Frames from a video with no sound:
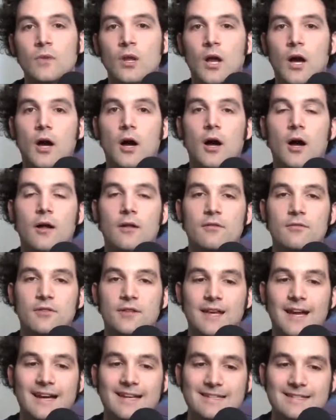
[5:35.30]

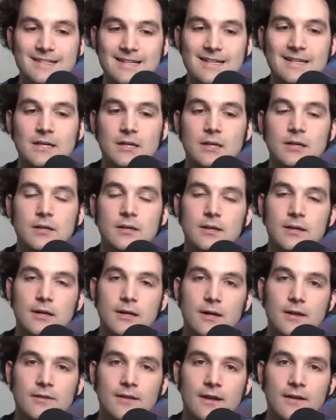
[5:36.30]
The idea
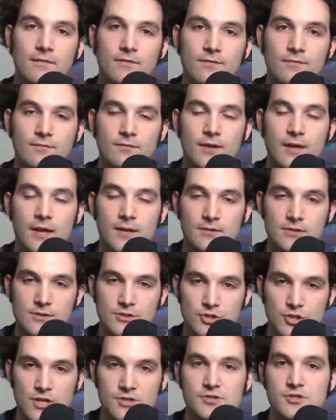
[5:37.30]
that
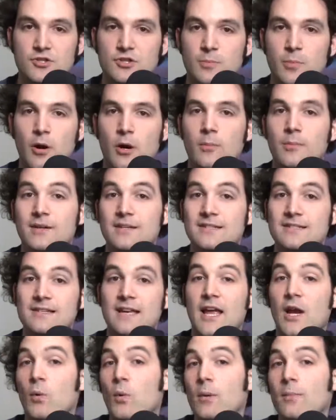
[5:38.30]
the Justice Department is
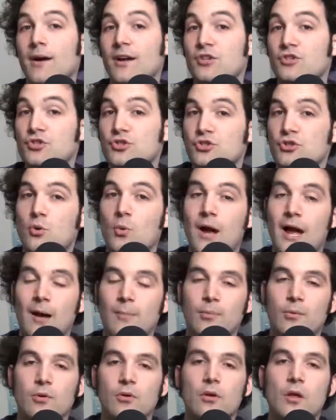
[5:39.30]
saying we might sue
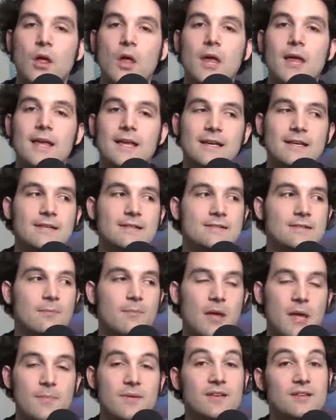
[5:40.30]
Apple is
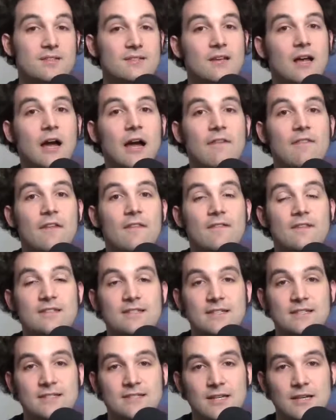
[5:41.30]
maybe a sign that
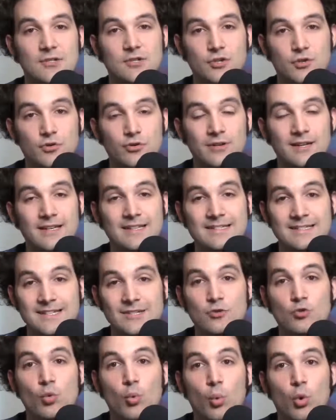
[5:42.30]
this consent decree
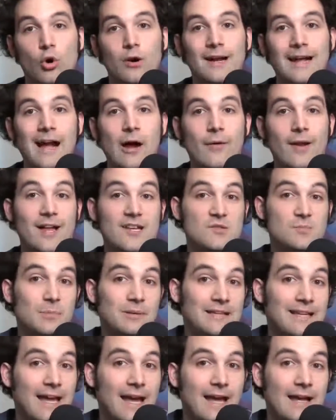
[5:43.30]
didn't work out as
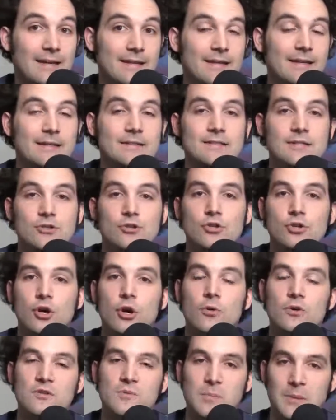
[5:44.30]
planned, and it didn't
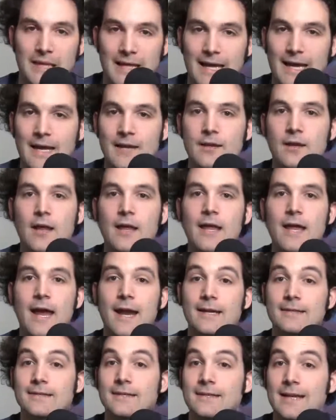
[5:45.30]
go as planned,
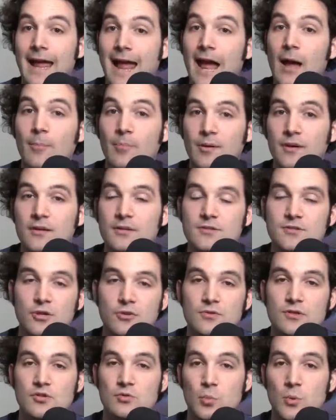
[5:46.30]
and it didn't happen, and
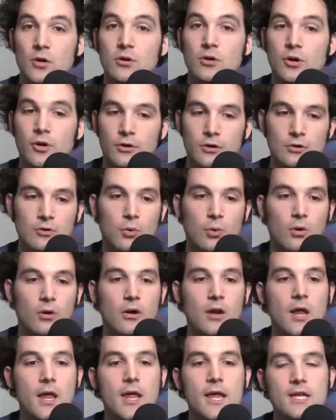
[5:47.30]
so this will go to
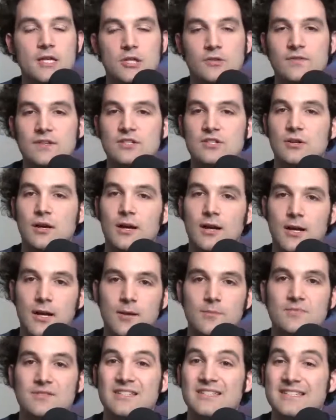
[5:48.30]
court. So this
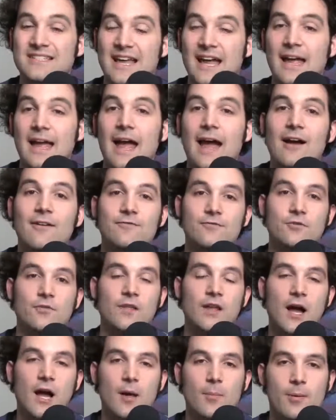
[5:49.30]
comes the day after
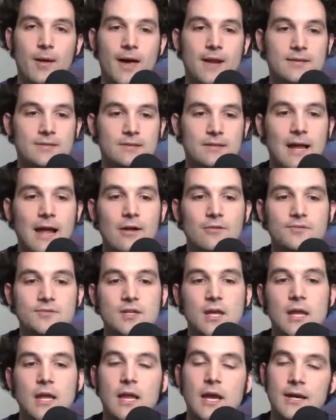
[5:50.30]
the iPad is
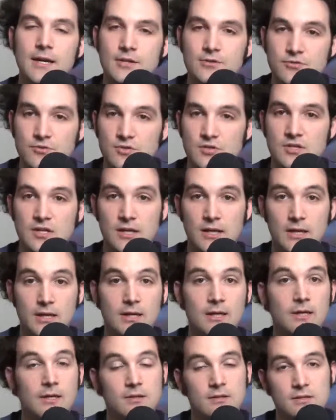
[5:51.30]
announced. An interesting
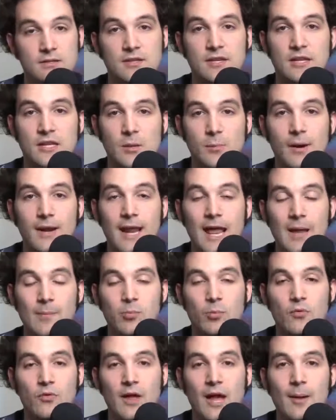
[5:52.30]
thing that might
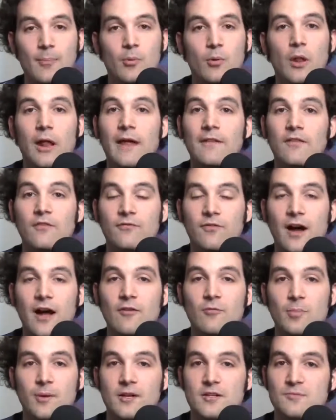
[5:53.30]
happen with Apple and the
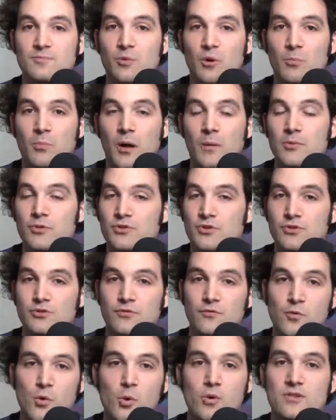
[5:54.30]
5 biggest book publishers.
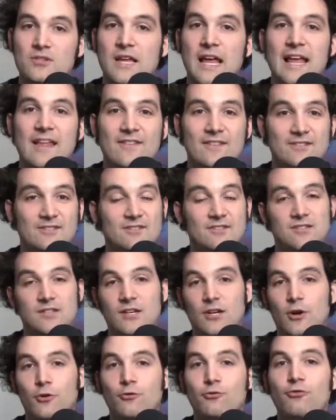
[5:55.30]
Of course, this is
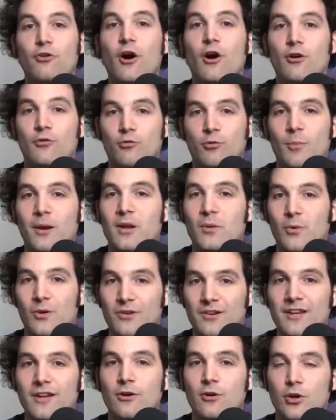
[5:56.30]
far from
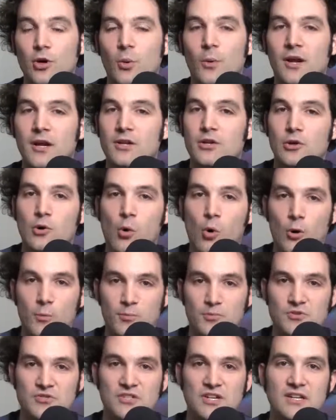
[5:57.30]
anywhere near going into
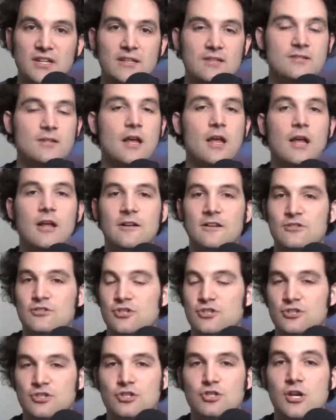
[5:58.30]
court proceedings. It's
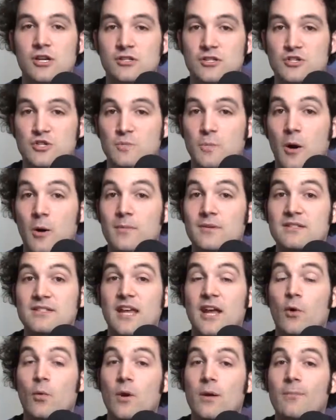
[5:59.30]
just the Justice Department
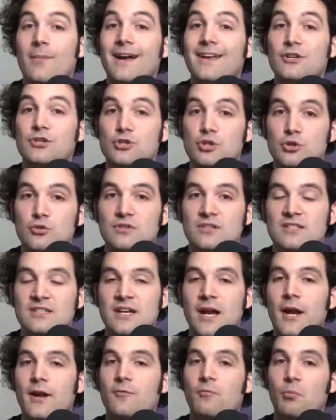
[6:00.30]
saying we might do this,
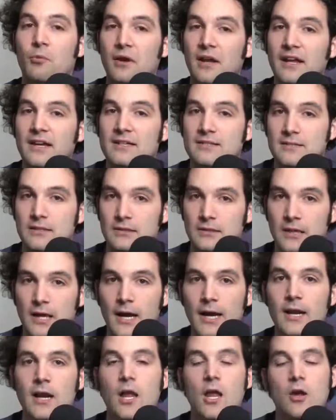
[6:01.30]
kind of bringing it to
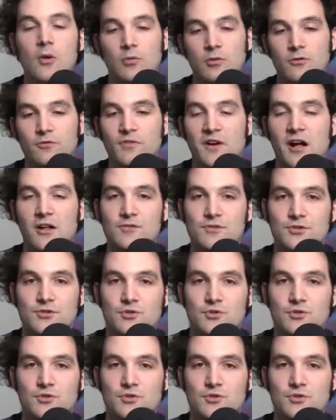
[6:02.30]
light. We'll follow the